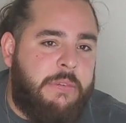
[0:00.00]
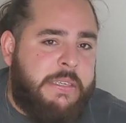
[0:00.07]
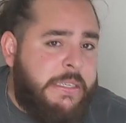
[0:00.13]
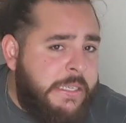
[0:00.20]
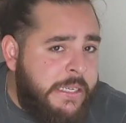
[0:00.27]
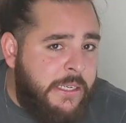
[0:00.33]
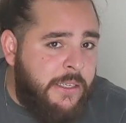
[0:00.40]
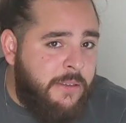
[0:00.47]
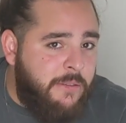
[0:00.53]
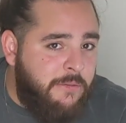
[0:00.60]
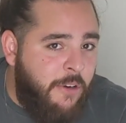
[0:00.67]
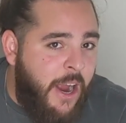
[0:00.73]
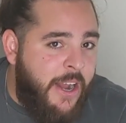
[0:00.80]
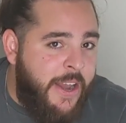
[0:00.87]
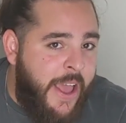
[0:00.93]
uh,
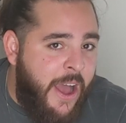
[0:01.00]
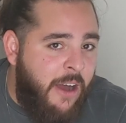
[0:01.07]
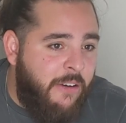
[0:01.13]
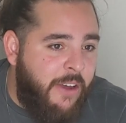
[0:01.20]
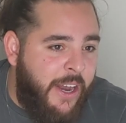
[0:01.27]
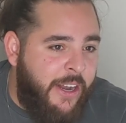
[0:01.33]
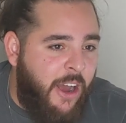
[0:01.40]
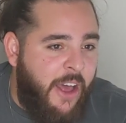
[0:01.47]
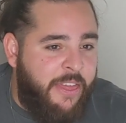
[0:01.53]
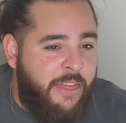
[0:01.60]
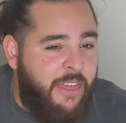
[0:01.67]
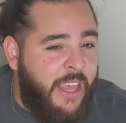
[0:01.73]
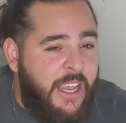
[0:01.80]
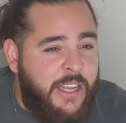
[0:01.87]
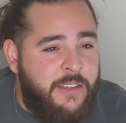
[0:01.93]
right now, and I
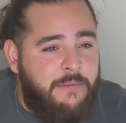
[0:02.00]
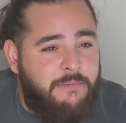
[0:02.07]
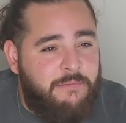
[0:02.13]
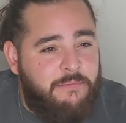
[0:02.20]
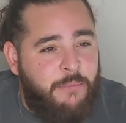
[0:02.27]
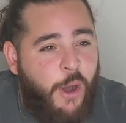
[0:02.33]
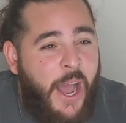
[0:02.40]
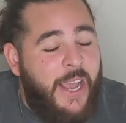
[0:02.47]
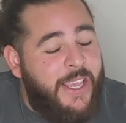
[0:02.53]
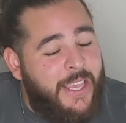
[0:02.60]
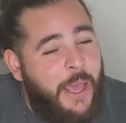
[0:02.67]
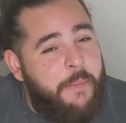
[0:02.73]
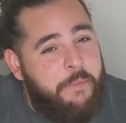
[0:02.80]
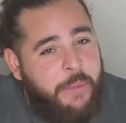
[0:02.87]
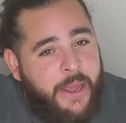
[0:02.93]
think it might
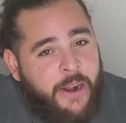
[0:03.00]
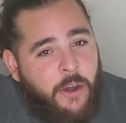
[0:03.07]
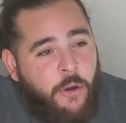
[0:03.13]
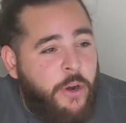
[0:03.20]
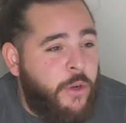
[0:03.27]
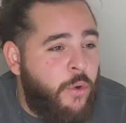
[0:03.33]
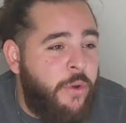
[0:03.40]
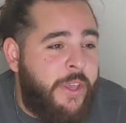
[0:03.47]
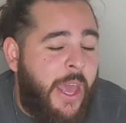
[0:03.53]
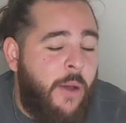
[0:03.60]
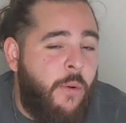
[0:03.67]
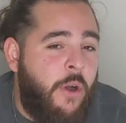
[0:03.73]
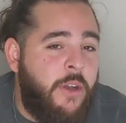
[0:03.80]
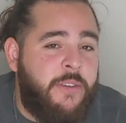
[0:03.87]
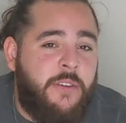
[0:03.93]
get better or it could get
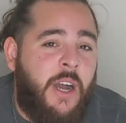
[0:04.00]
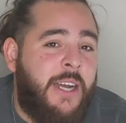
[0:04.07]
worse.